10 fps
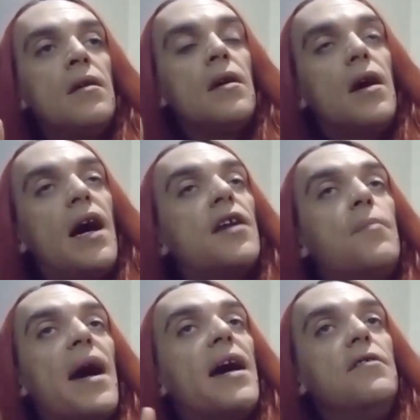I had a
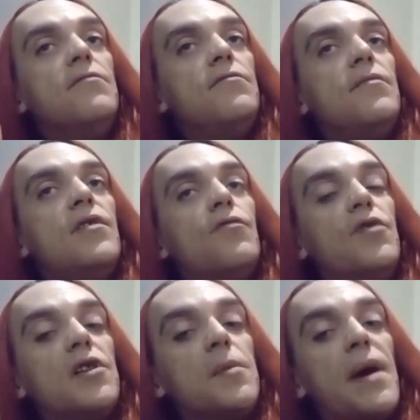bad,
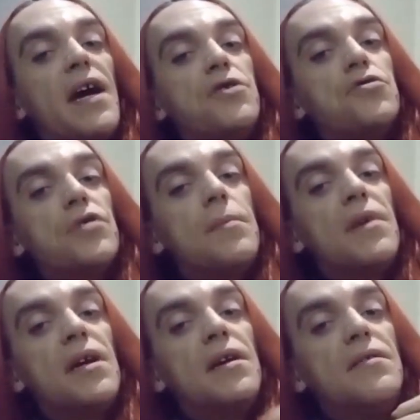really bad trip,
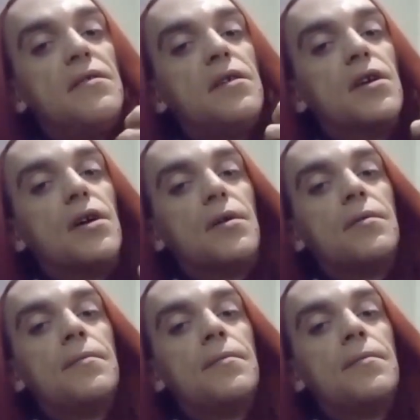and, you know,